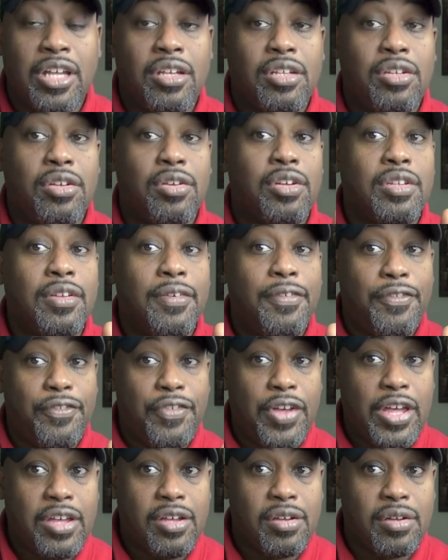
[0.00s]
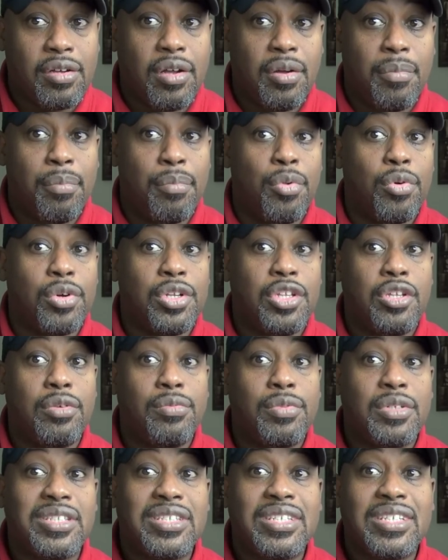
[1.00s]
You're going to fail more than you
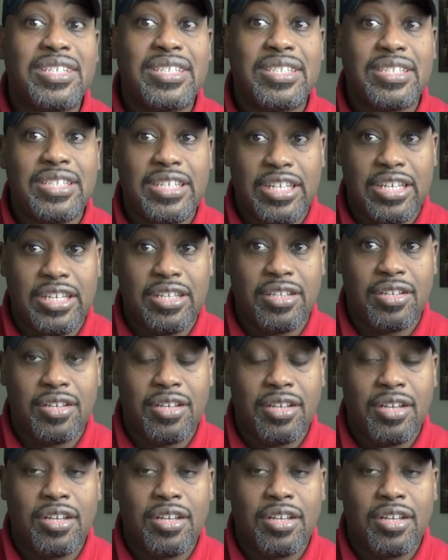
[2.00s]
will succeed.